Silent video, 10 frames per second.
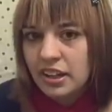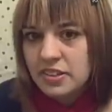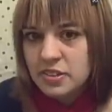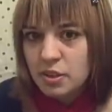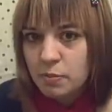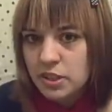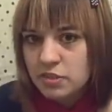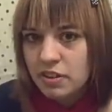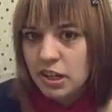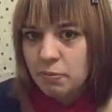it's so
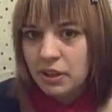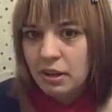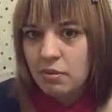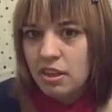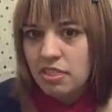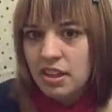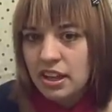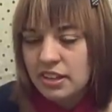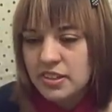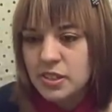much fun to play with
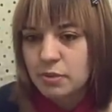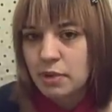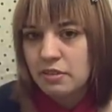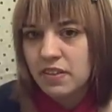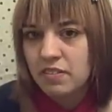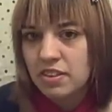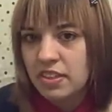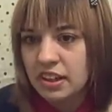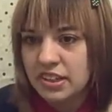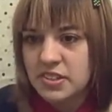and so my favorite
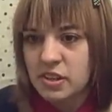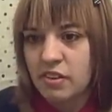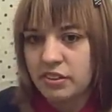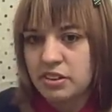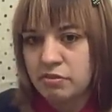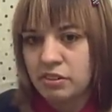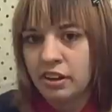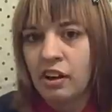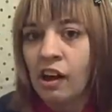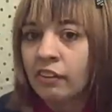thing is all the
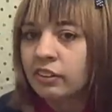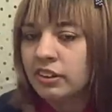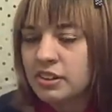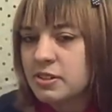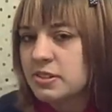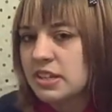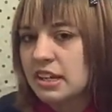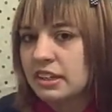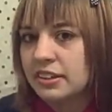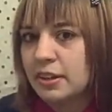different colors
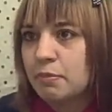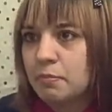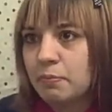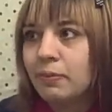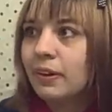and um,